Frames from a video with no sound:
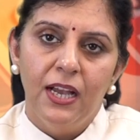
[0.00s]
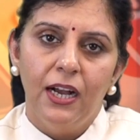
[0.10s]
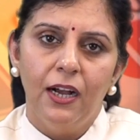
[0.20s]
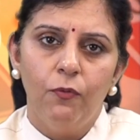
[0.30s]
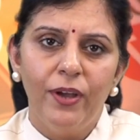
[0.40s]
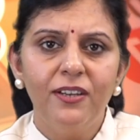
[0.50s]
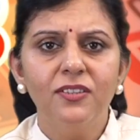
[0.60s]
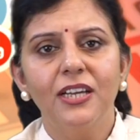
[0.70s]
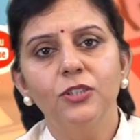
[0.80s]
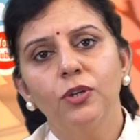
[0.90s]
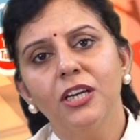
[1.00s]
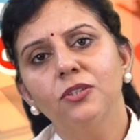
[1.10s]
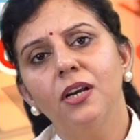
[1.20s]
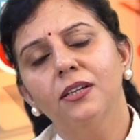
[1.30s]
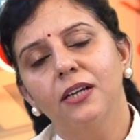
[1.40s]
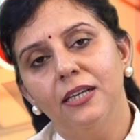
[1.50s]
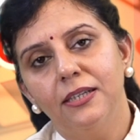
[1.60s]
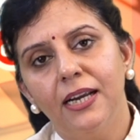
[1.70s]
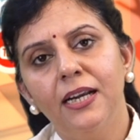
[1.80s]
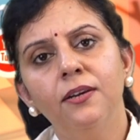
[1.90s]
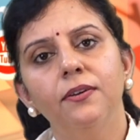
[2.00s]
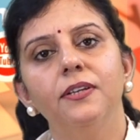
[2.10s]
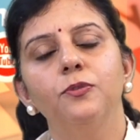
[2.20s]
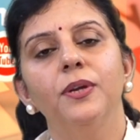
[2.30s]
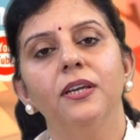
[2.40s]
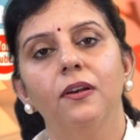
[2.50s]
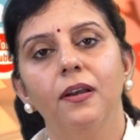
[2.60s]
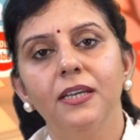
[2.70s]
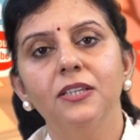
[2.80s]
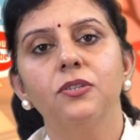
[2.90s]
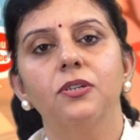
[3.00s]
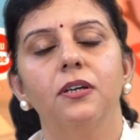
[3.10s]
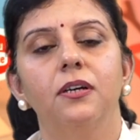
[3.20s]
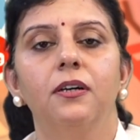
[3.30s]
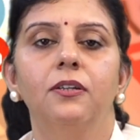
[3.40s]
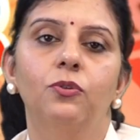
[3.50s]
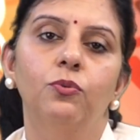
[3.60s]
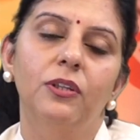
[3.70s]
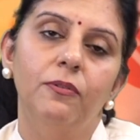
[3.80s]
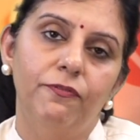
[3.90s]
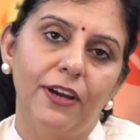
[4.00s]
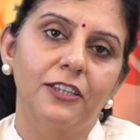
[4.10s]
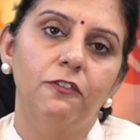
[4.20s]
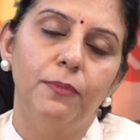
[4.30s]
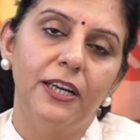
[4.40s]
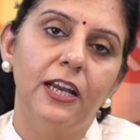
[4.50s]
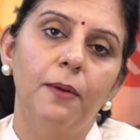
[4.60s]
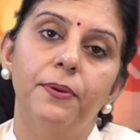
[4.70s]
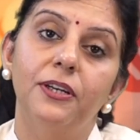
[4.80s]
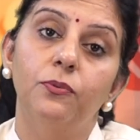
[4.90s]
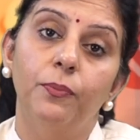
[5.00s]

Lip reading: Various educational content is being released through the effective media, print